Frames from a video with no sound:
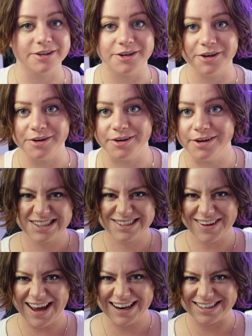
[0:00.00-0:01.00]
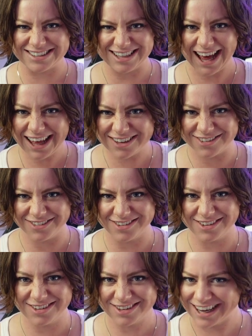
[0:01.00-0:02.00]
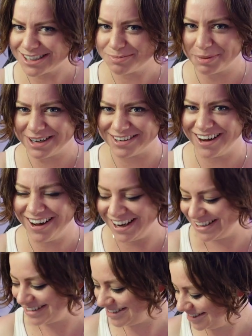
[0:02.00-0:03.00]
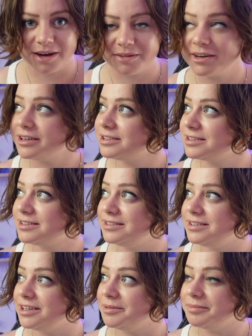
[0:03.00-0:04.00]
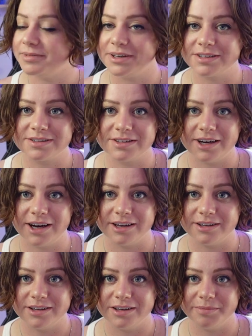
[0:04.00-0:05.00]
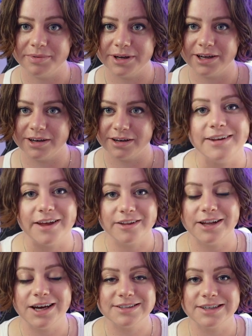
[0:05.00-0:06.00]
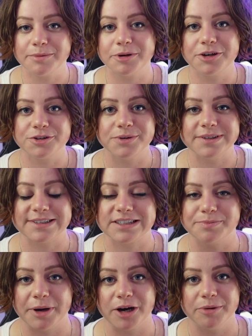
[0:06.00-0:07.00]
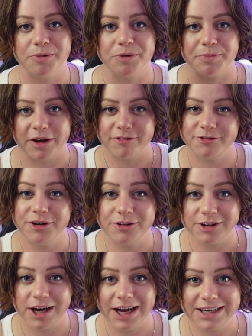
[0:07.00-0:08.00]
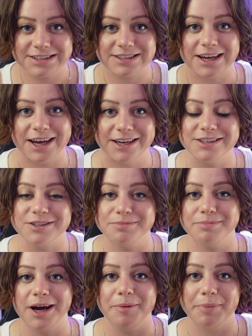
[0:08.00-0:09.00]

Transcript: of glow. So how does that look? That's pretty nice. I'm gonna just dim this light a little bit. Now the last thing I'm gonna do is experiment with my fill light and my